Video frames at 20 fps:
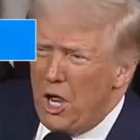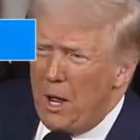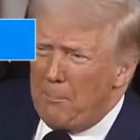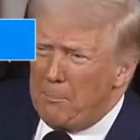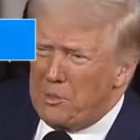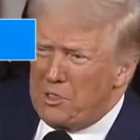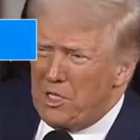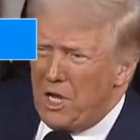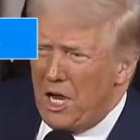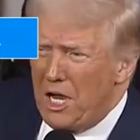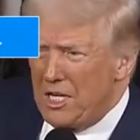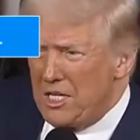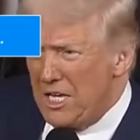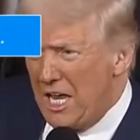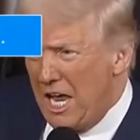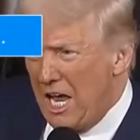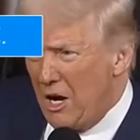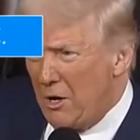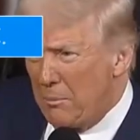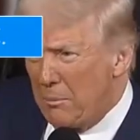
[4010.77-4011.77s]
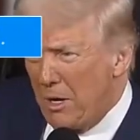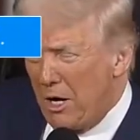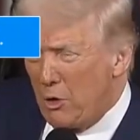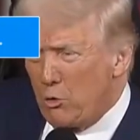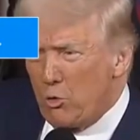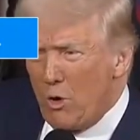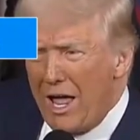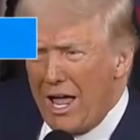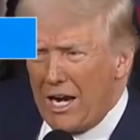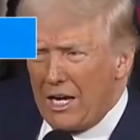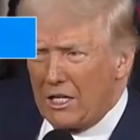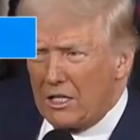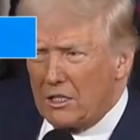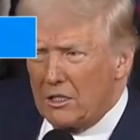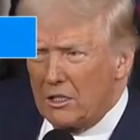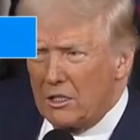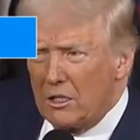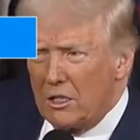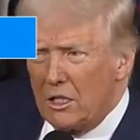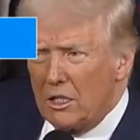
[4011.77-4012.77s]
upside down by
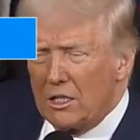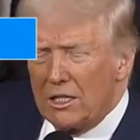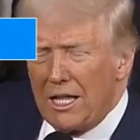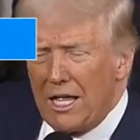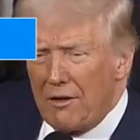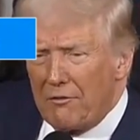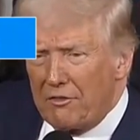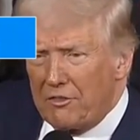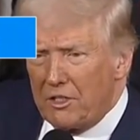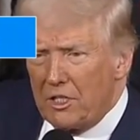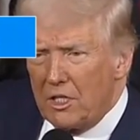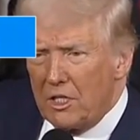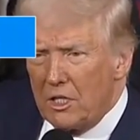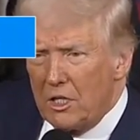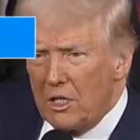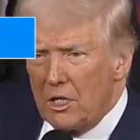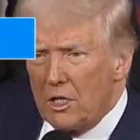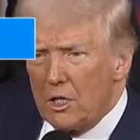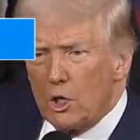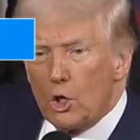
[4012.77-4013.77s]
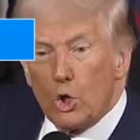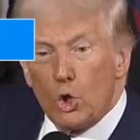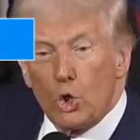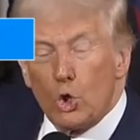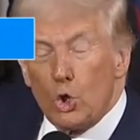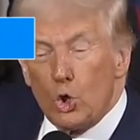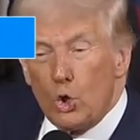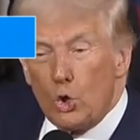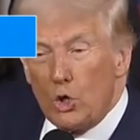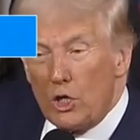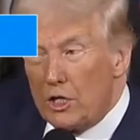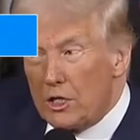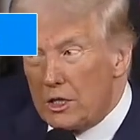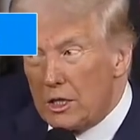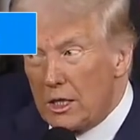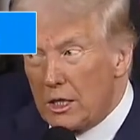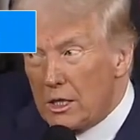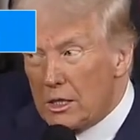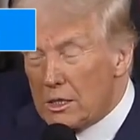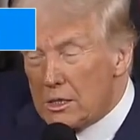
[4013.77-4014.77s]
radical left
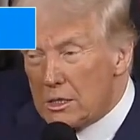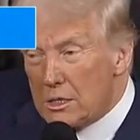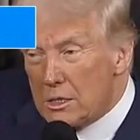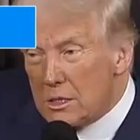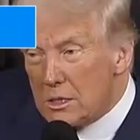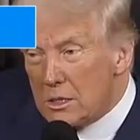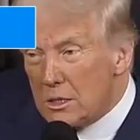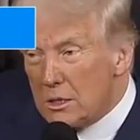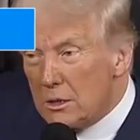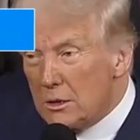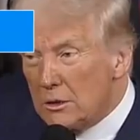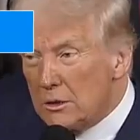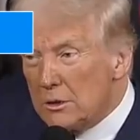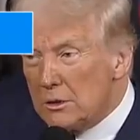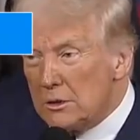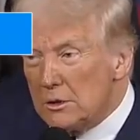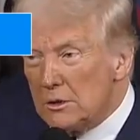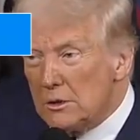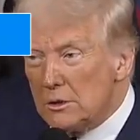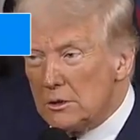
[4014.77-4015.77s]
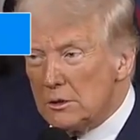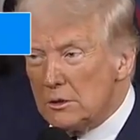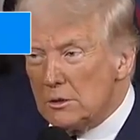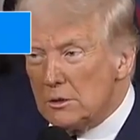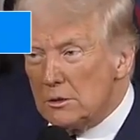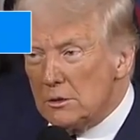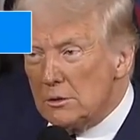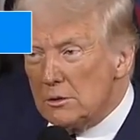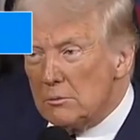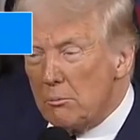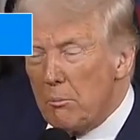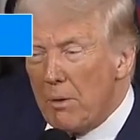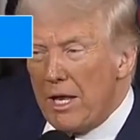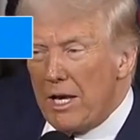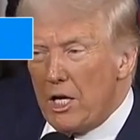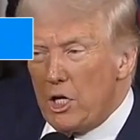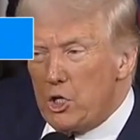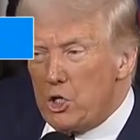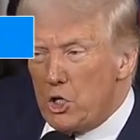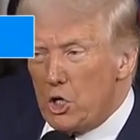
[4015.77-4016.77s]
lunatics.
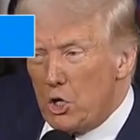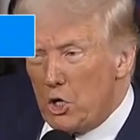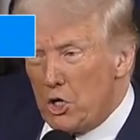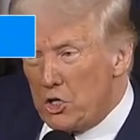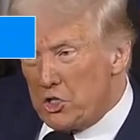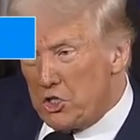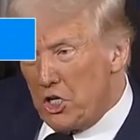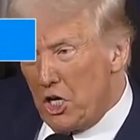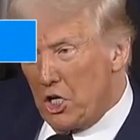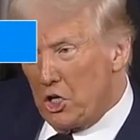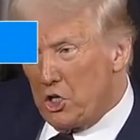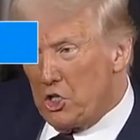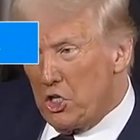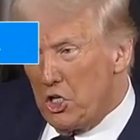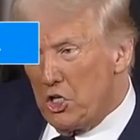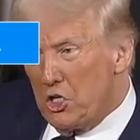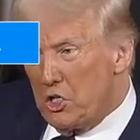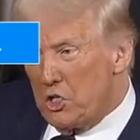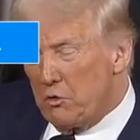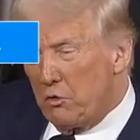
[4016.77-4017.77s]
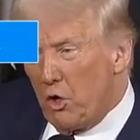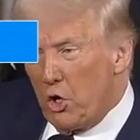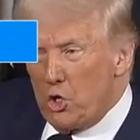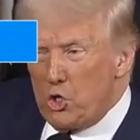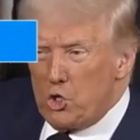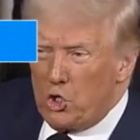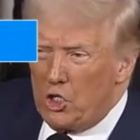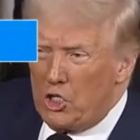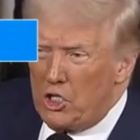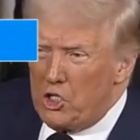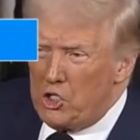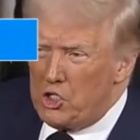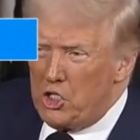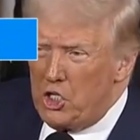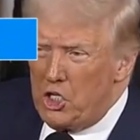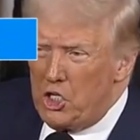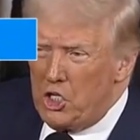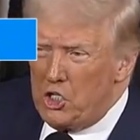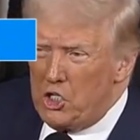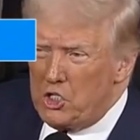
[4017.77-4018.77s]
Many jurisdictions virtually
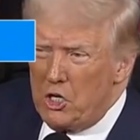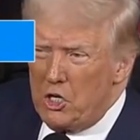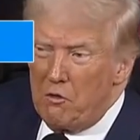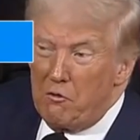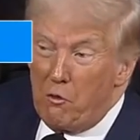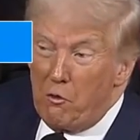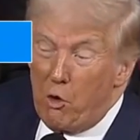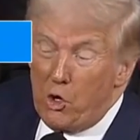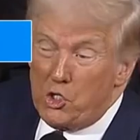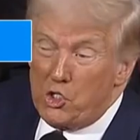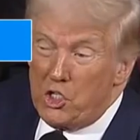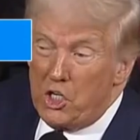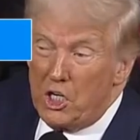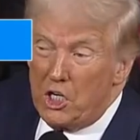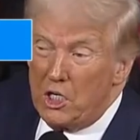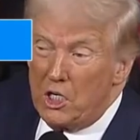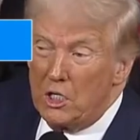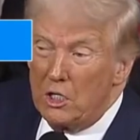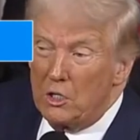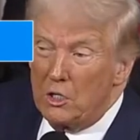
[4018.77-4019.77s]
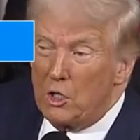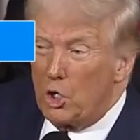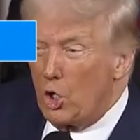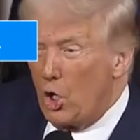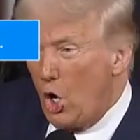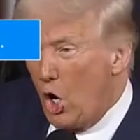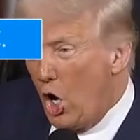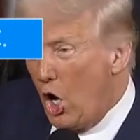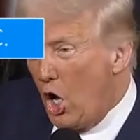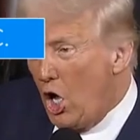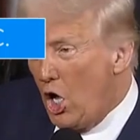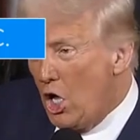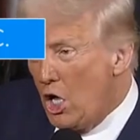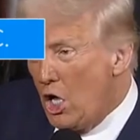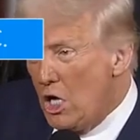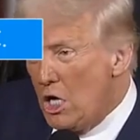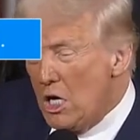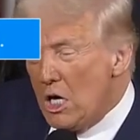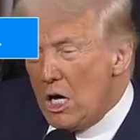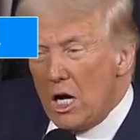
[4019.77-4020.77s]
ceased enforcing the law
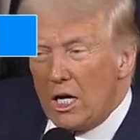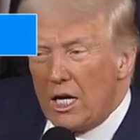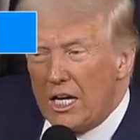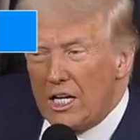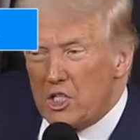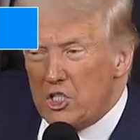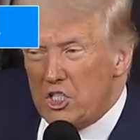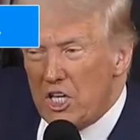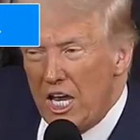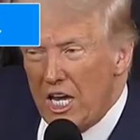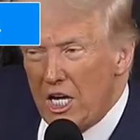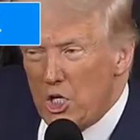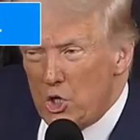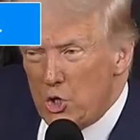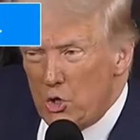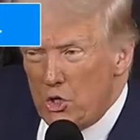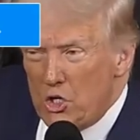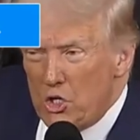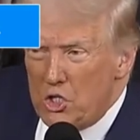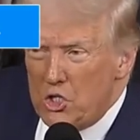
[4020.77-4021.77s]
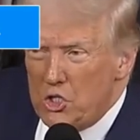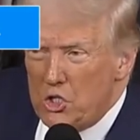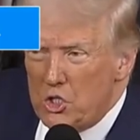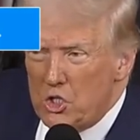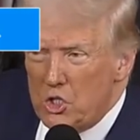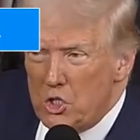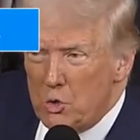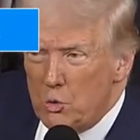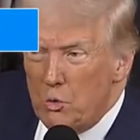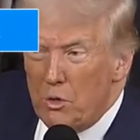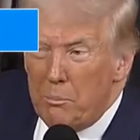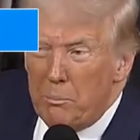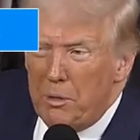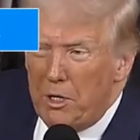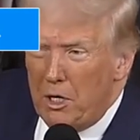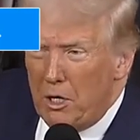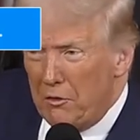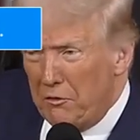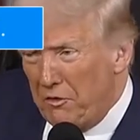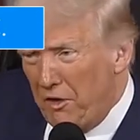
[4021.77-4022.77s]
against dangerous
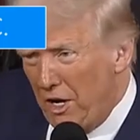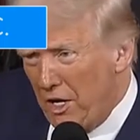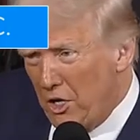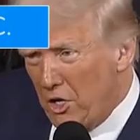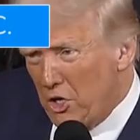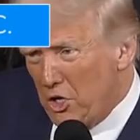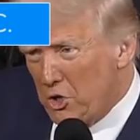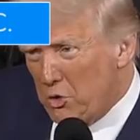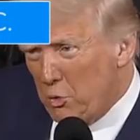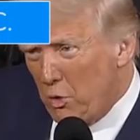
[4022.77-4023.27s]
repeat offenders